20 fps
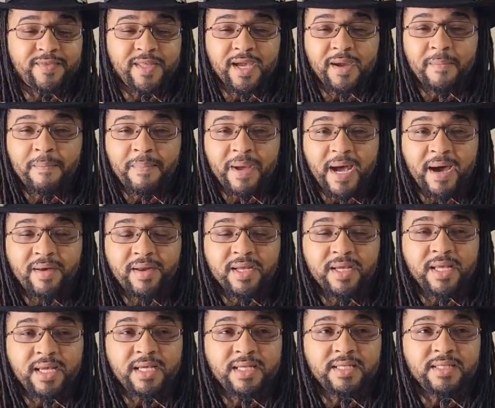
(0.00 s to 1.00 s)
thing about
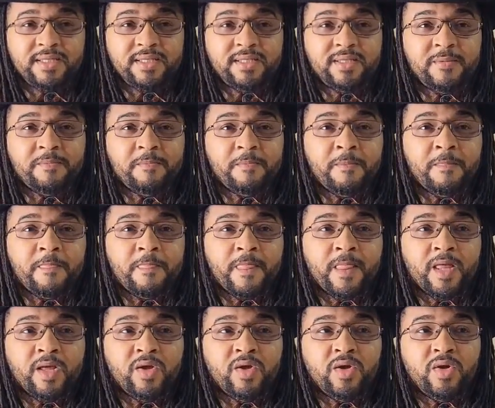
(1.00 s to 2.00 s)
it is
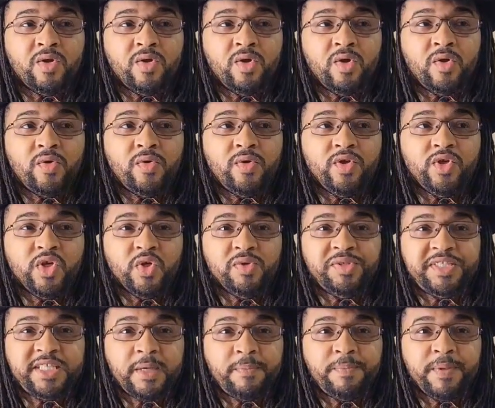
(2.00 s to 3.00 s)

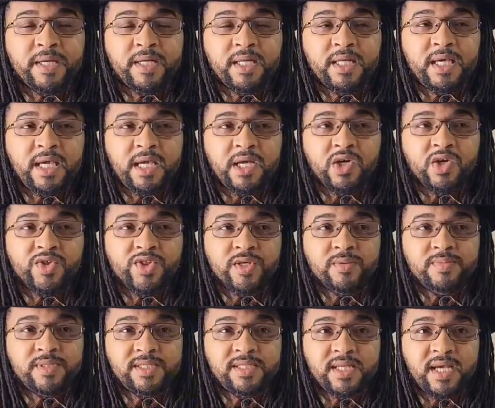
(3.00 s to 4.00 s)
you'll typically hear
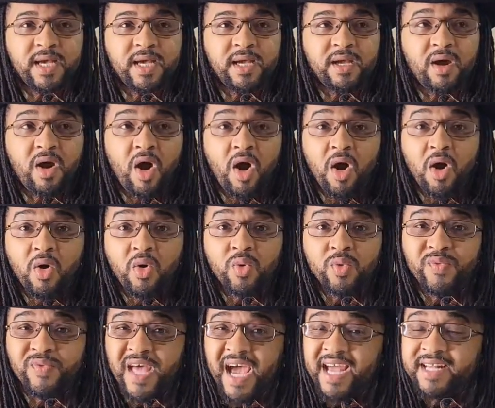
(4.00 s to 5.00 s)
them say,
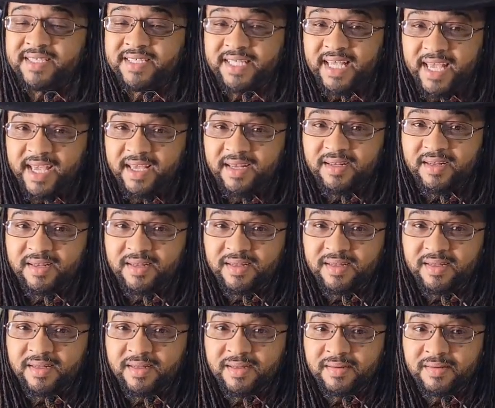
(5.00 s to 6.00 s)
"Oh, that's it?
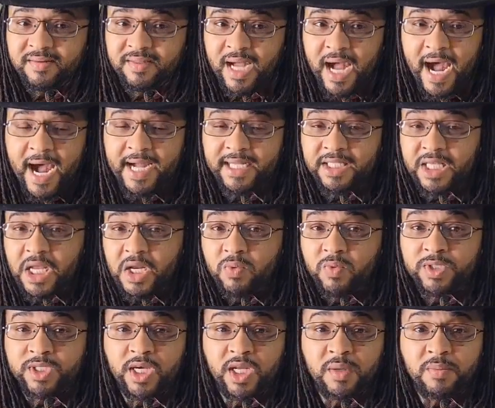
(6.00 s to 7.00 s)
I thought it
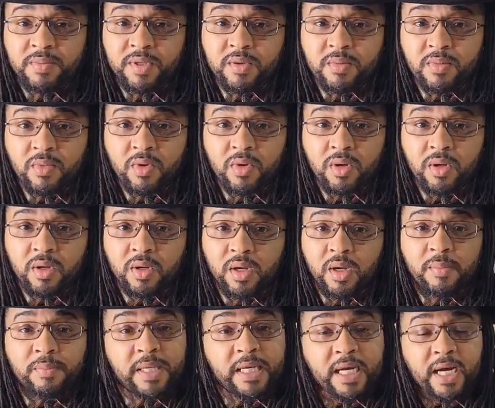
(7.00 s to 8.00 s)
was going to be more,"
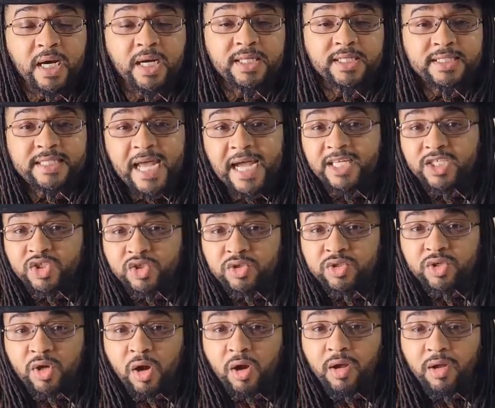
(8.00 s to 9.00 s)
because that's your
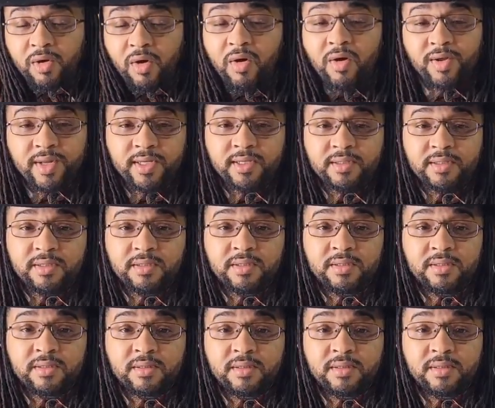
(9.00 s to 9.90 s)
target audience.